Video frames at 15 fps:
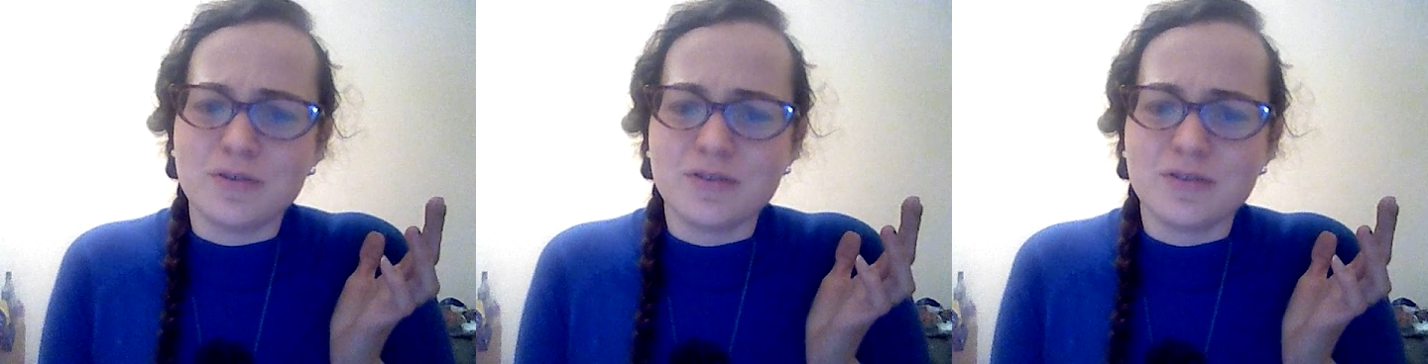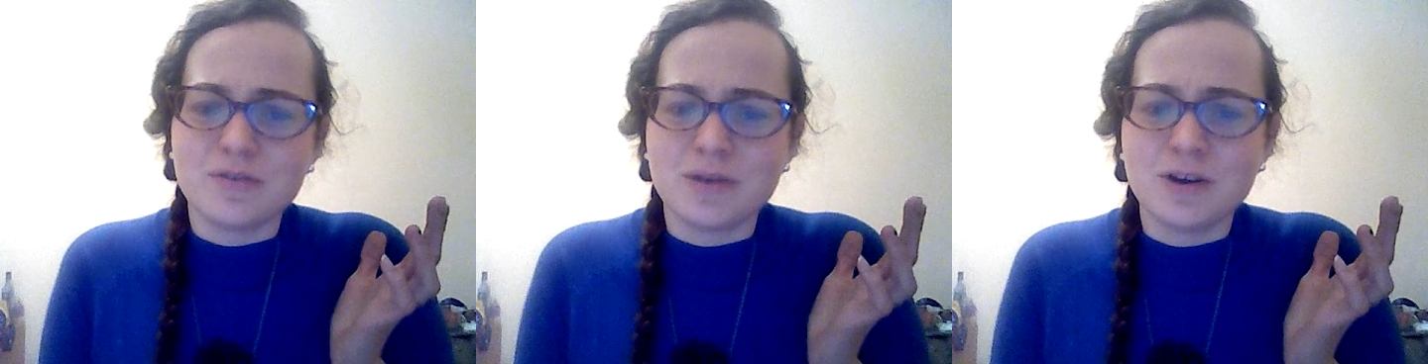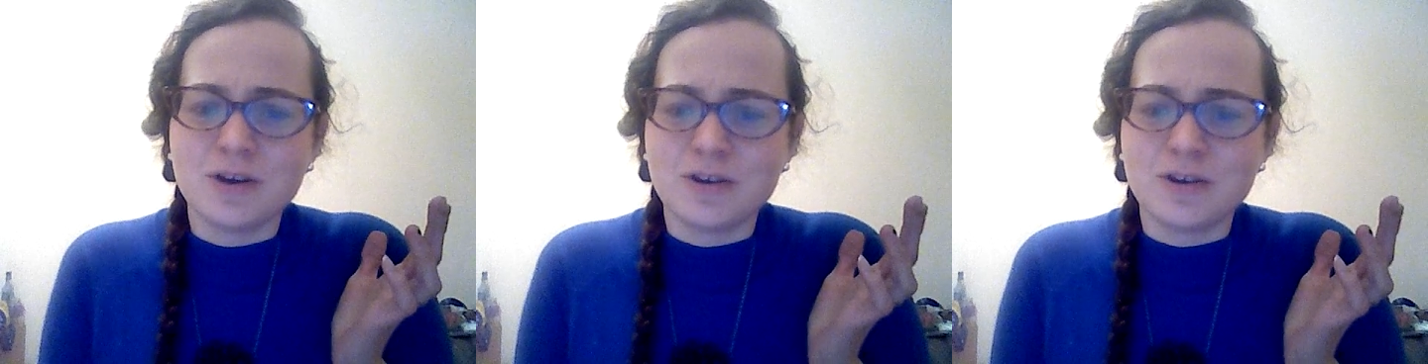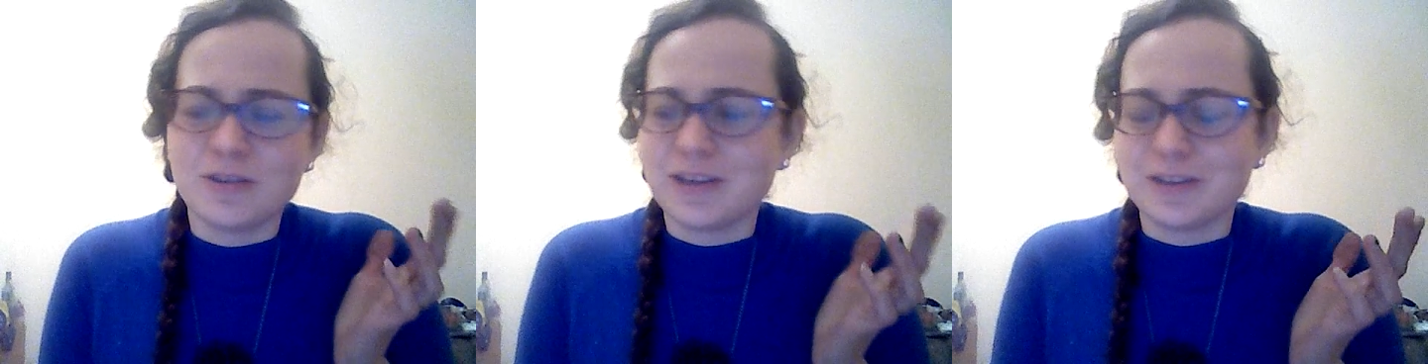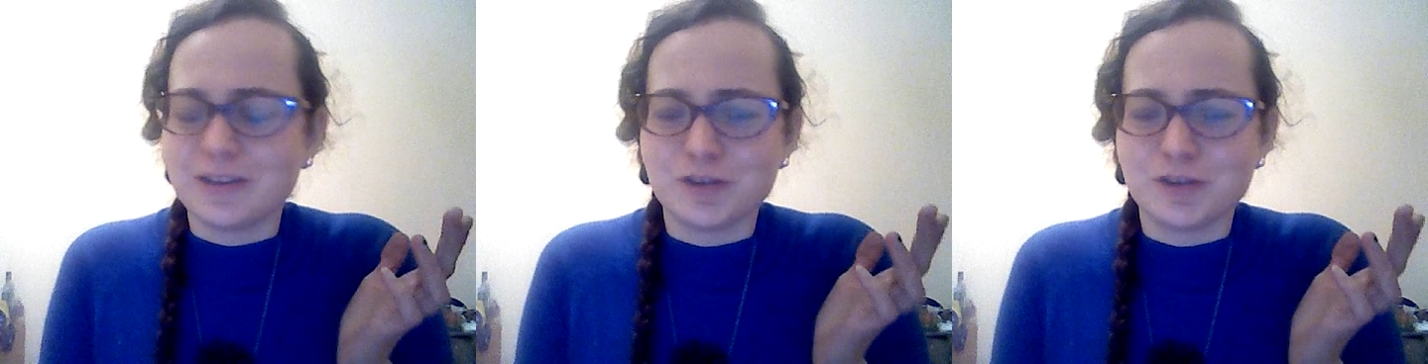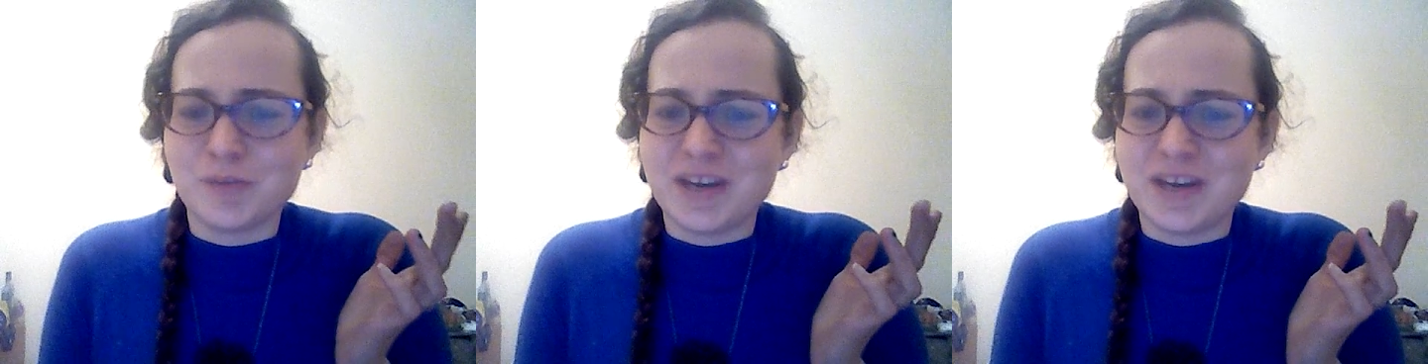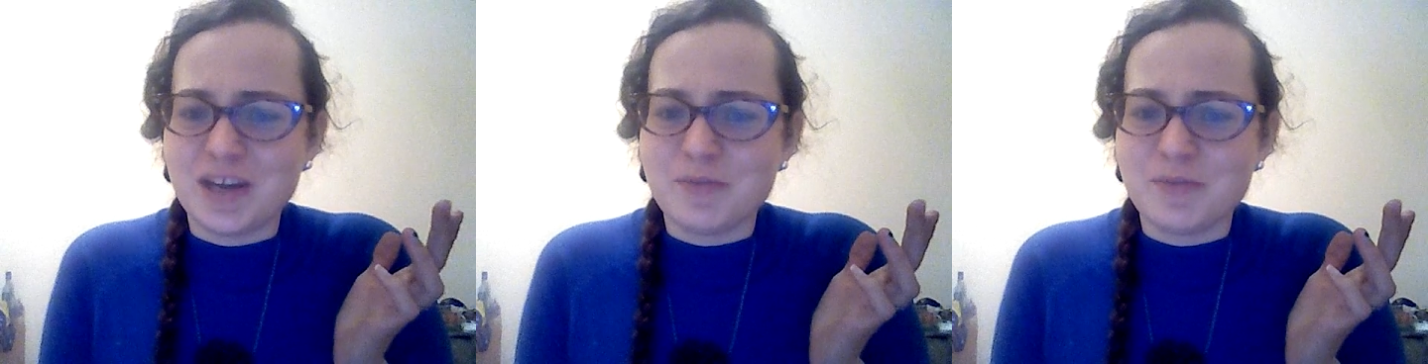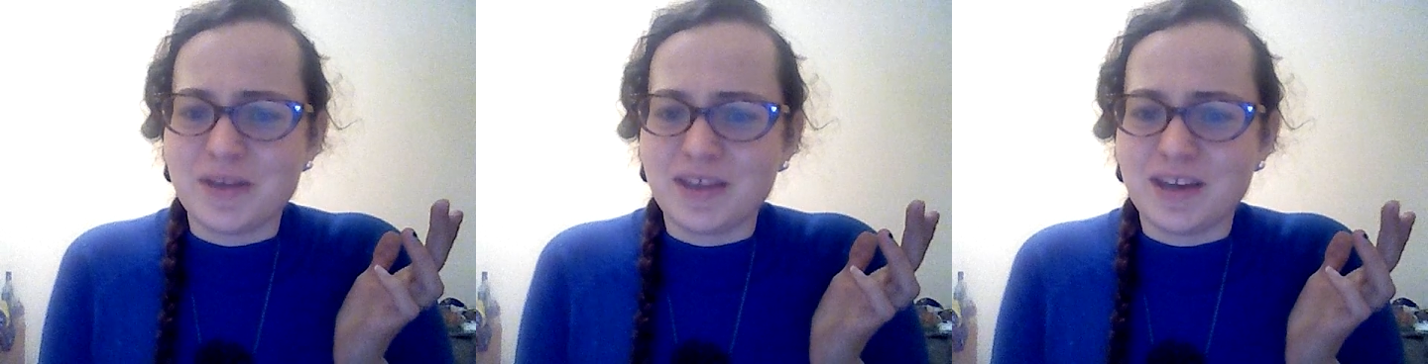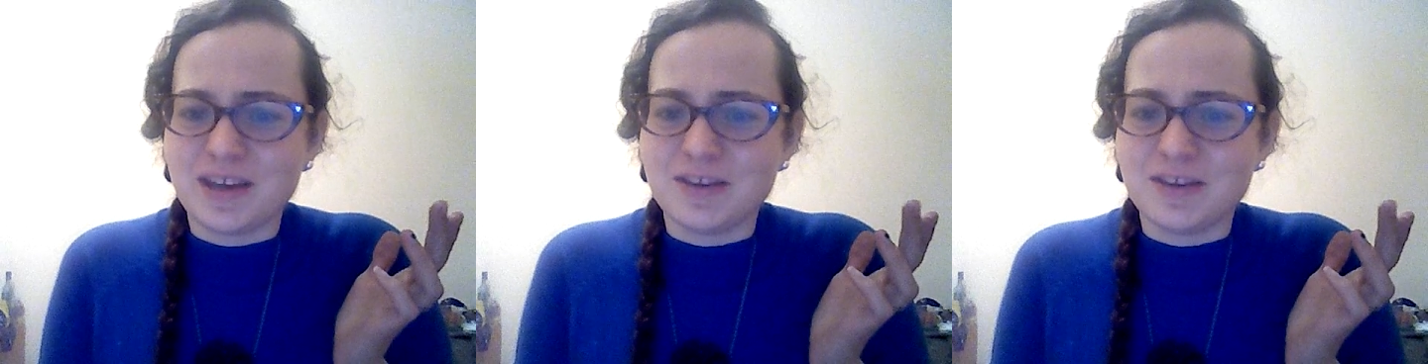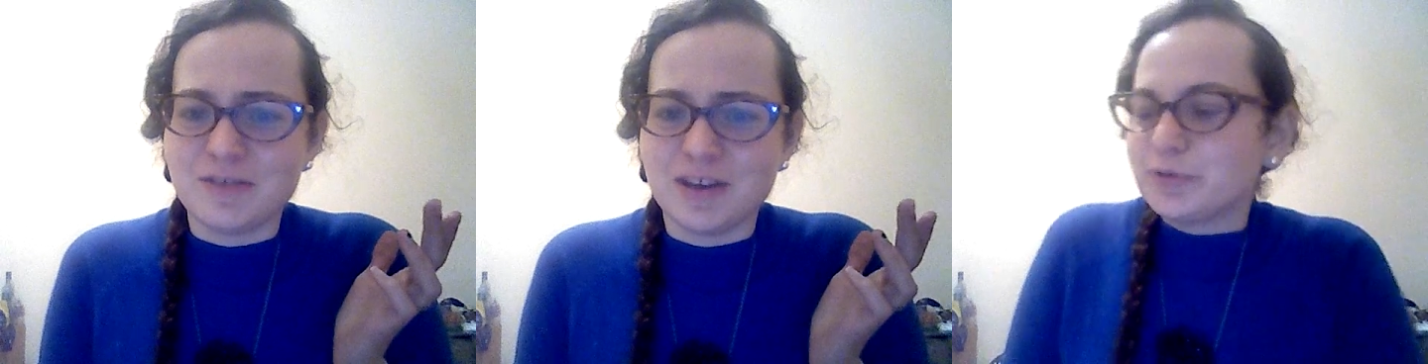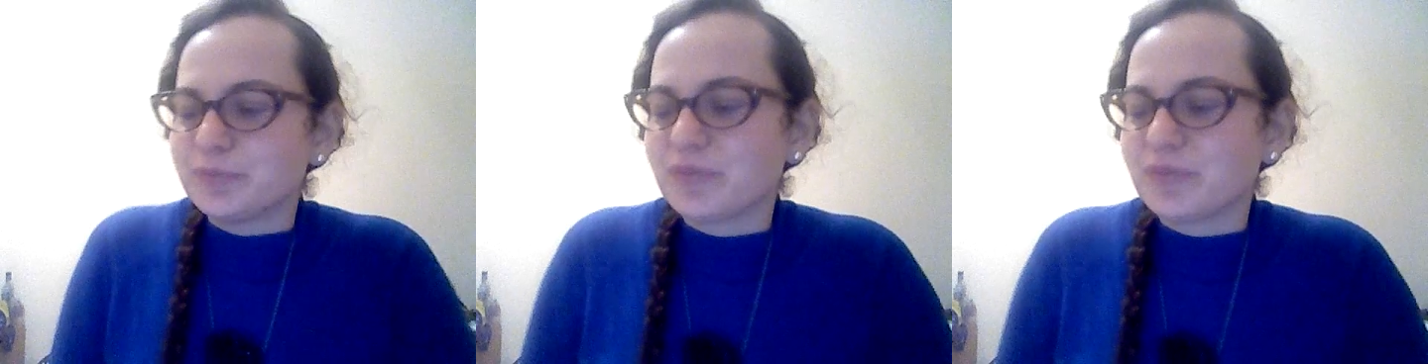The one girl like learned my name by the end of it.